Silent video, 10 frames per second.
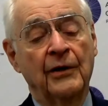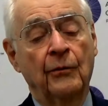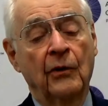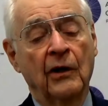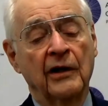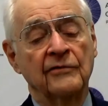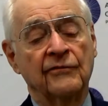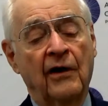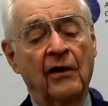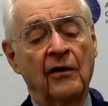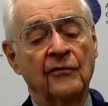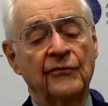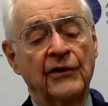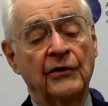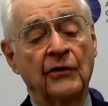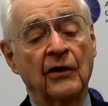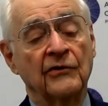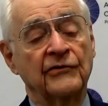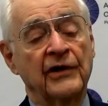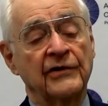will involve the
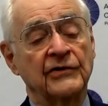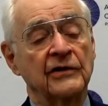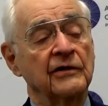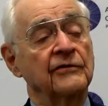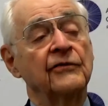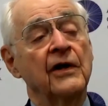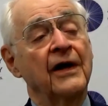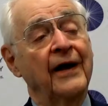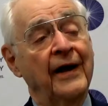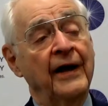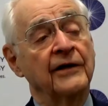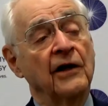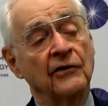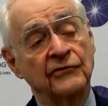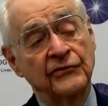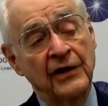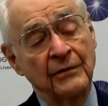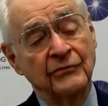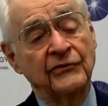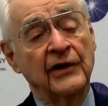utilization of adult
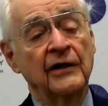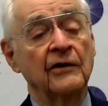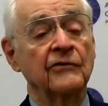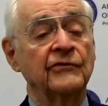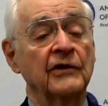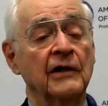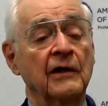stem cells,